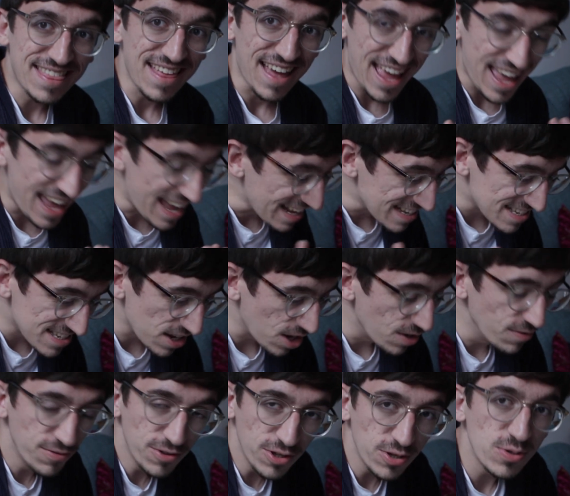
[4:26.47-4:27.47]
the hit
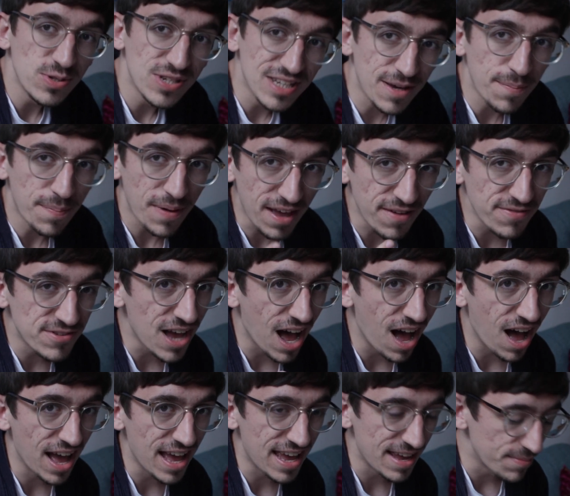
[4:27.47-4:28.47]
of losing a bit of
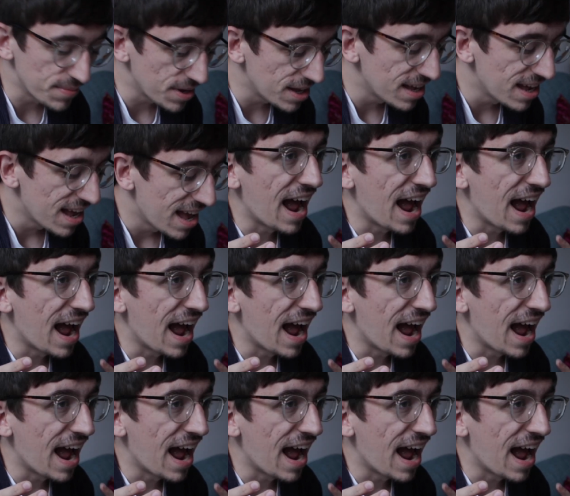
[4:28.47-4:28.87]
time,